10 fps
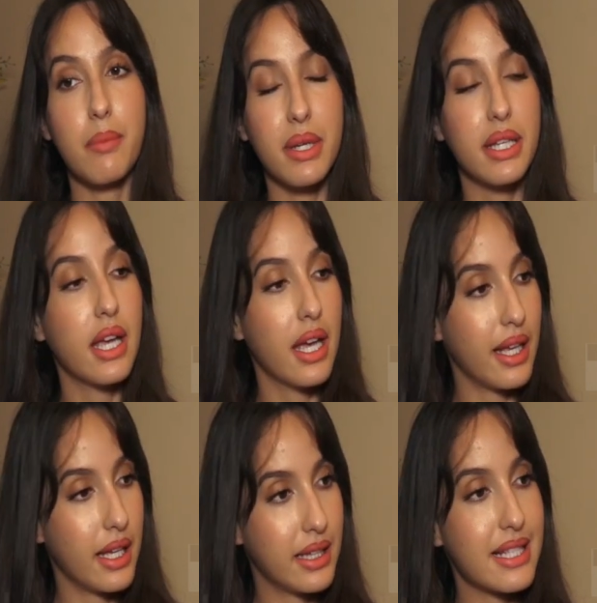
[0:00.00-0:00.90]
I mean,
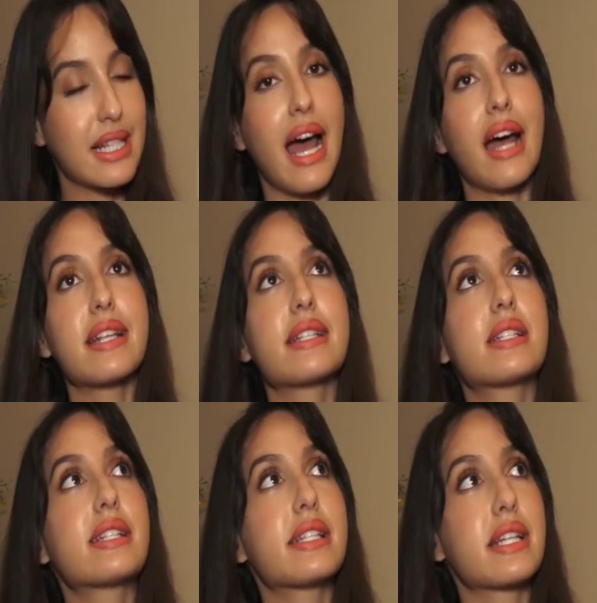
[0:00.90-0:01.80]
this
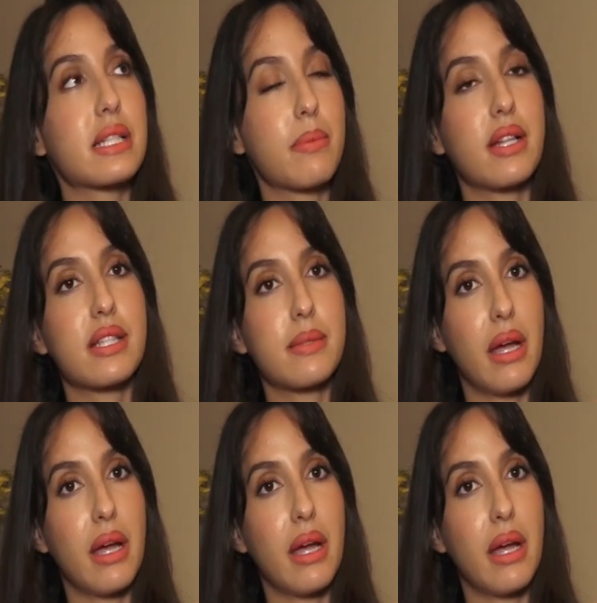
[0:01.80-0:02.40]
last six months,